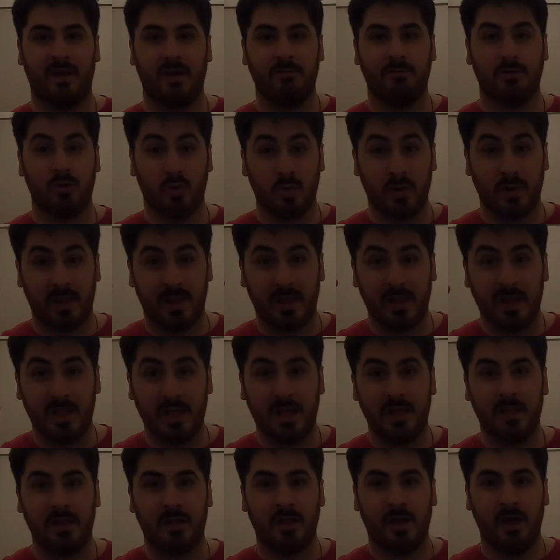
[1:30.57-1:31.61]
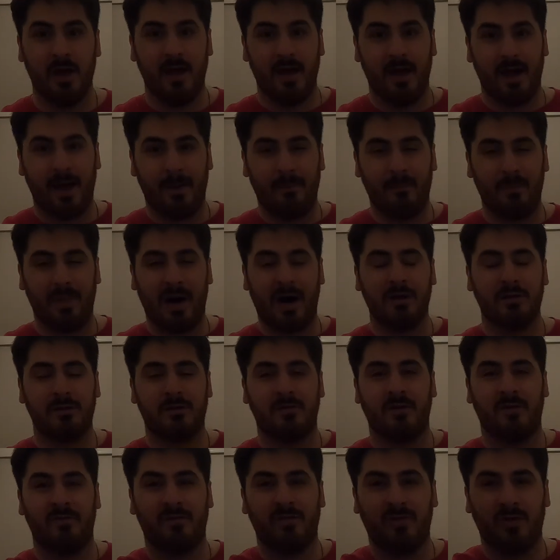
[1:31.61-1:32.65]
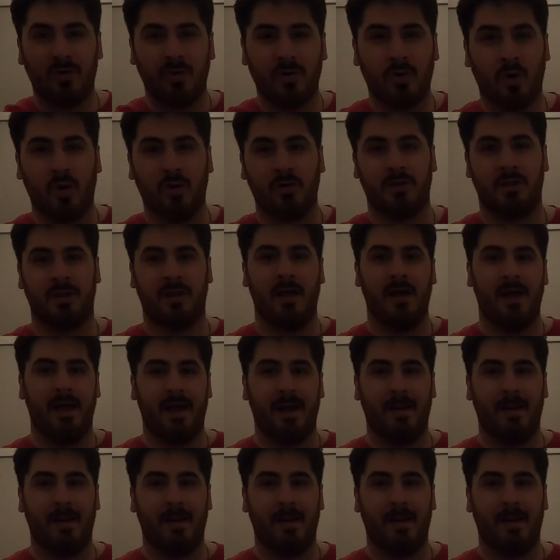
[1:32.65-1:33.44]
games with these amount of goals.